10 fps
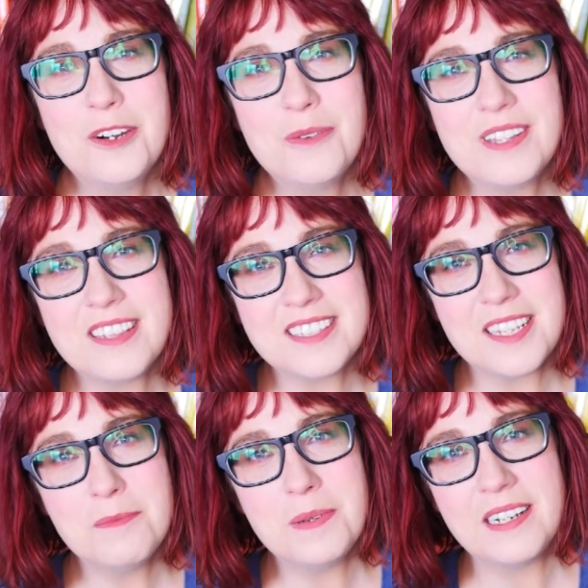with
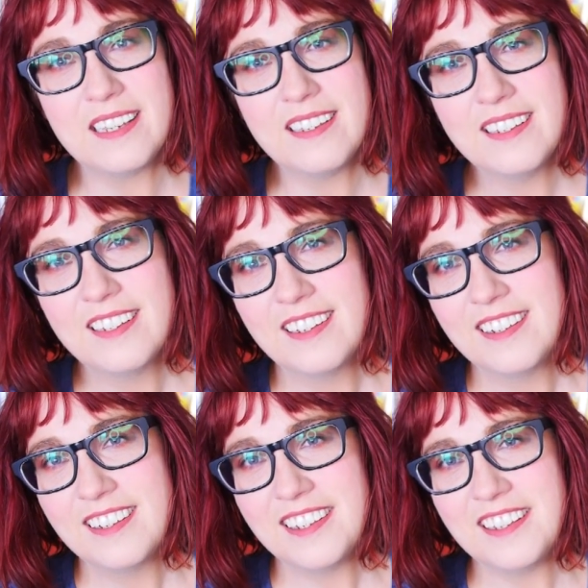somebody
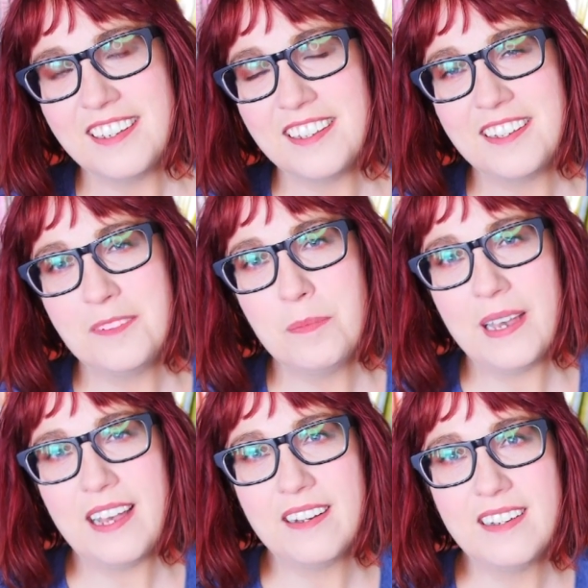in
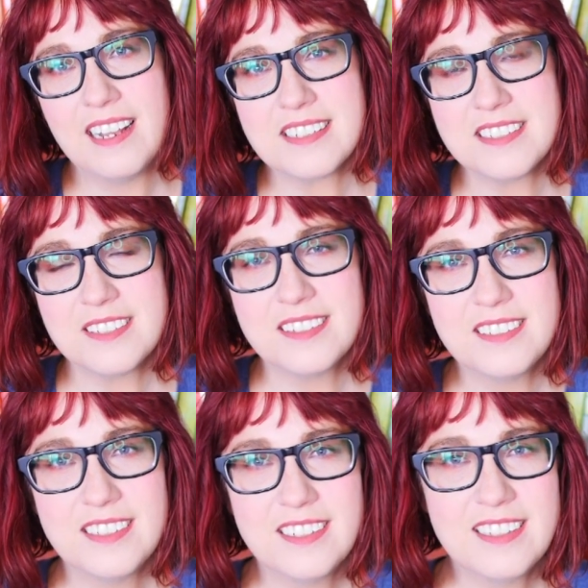bed next
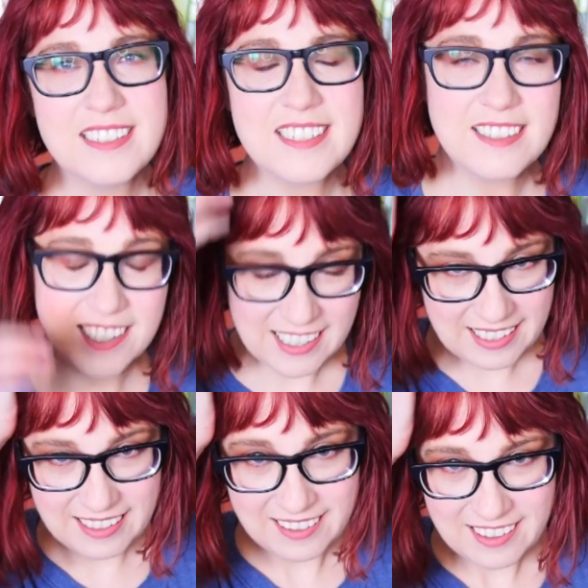to this other
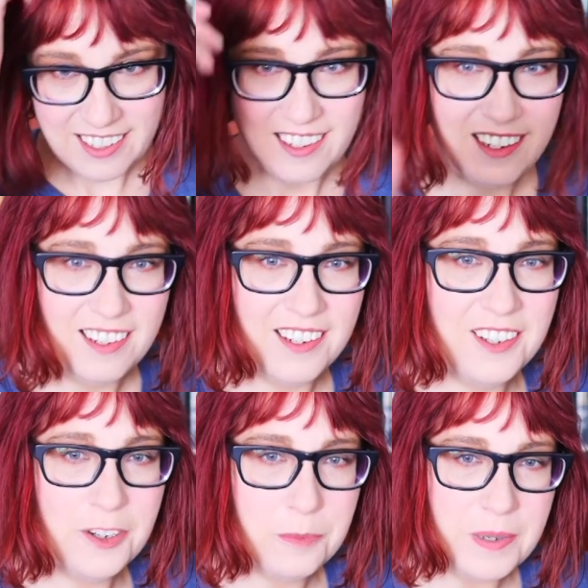guy.
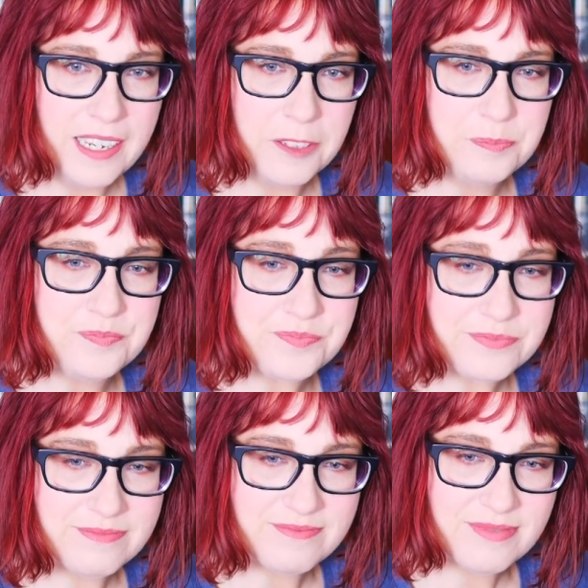Oh, man.
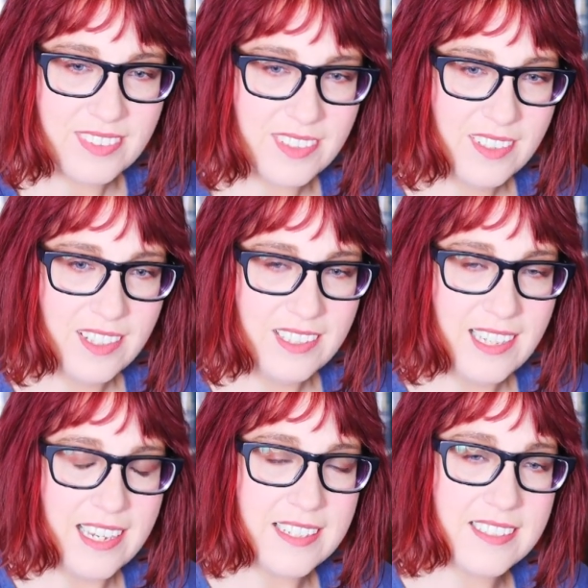
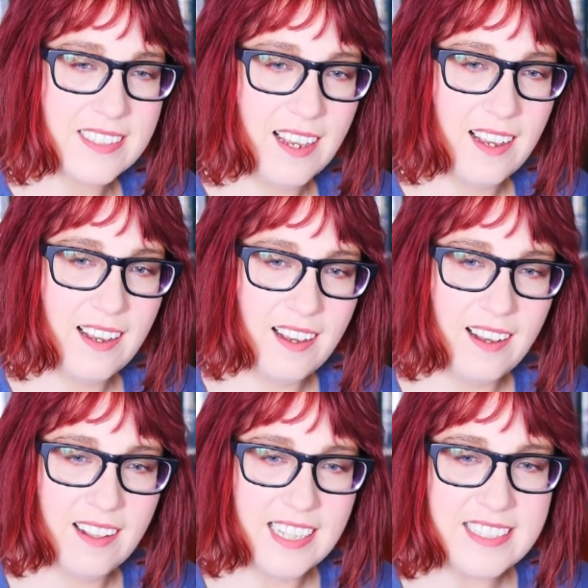Yikes.
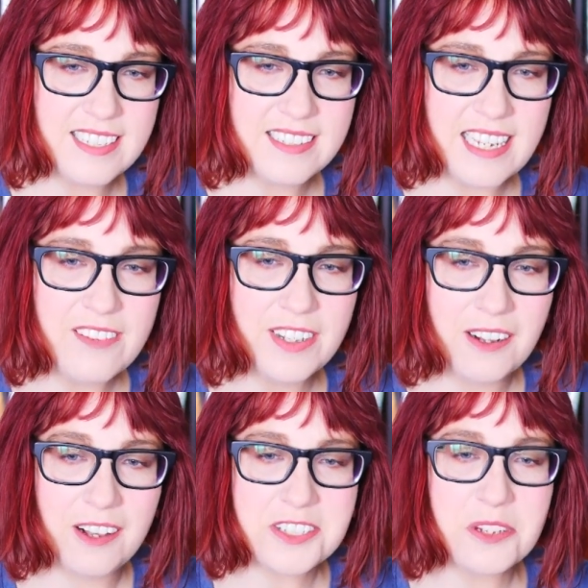Let's see. David
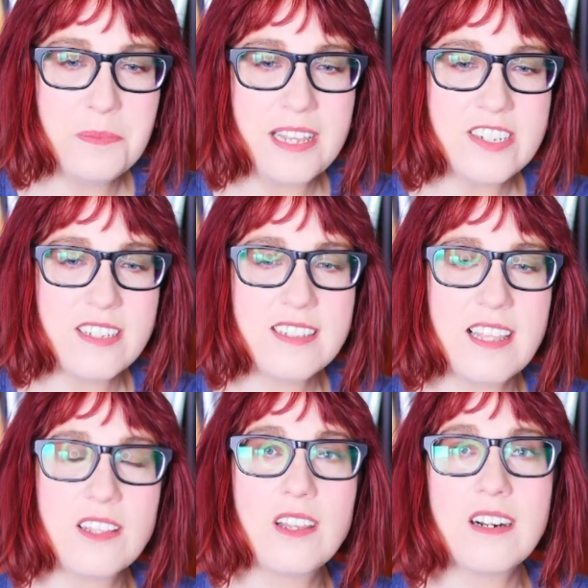also mentions
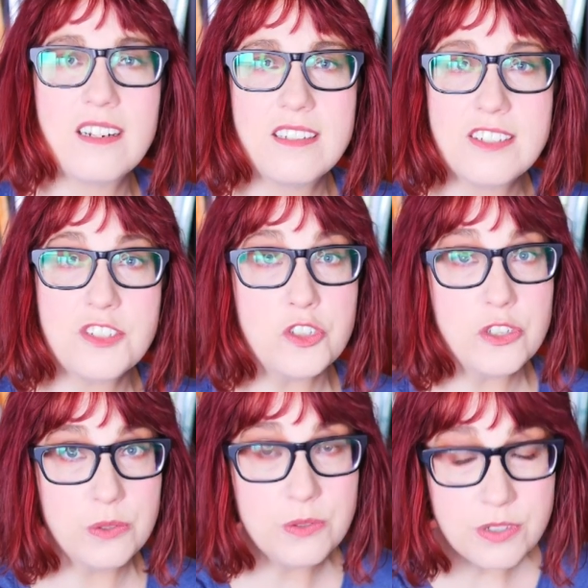that Lauren
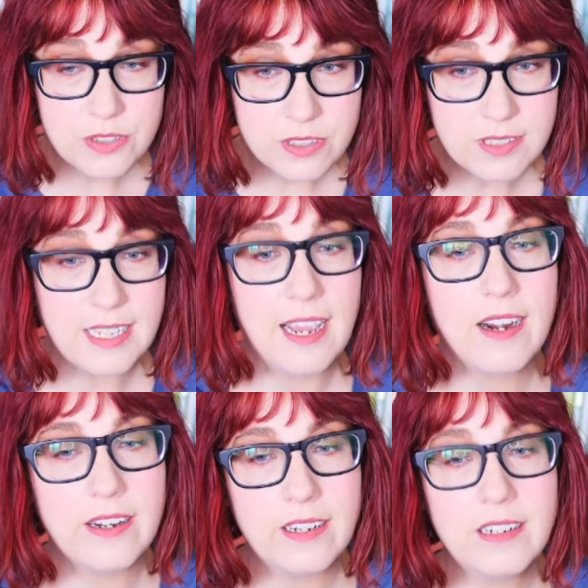seduced
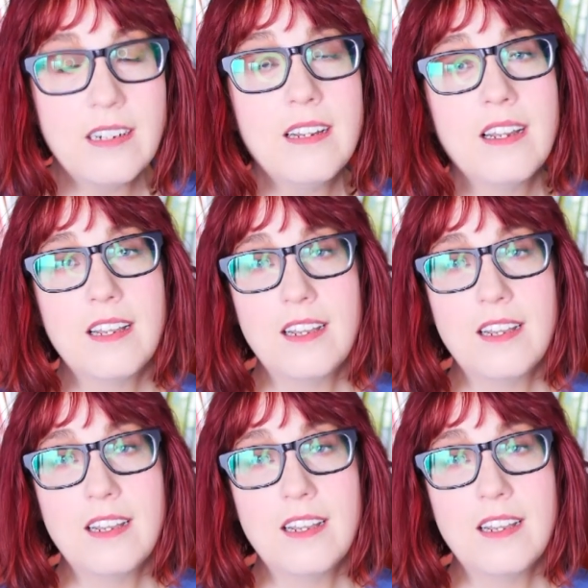Carrier,